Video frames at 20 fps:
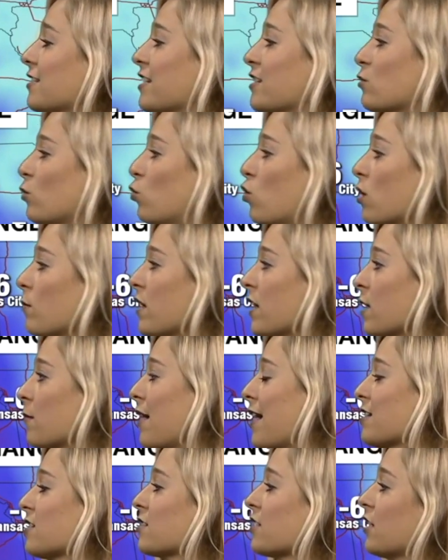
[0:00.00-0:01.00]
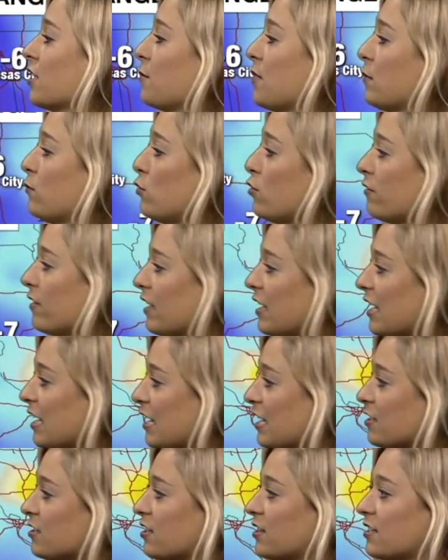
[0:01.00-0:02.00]
and this warmer air mass is going to be moving
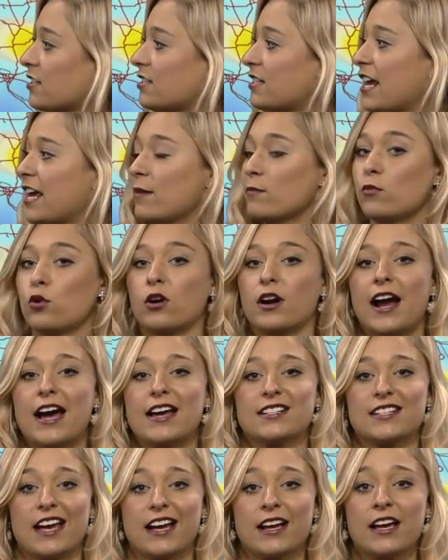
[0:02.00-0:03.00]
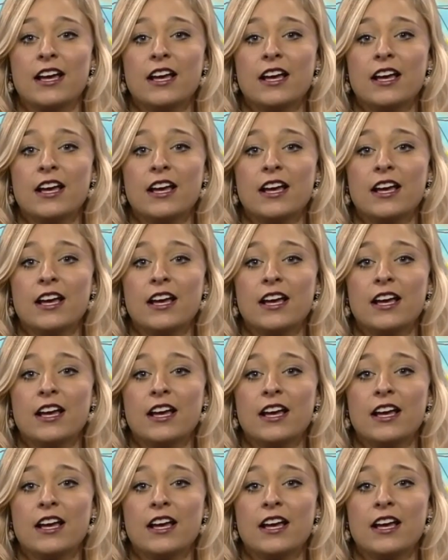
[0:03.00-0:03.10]
into the state more as that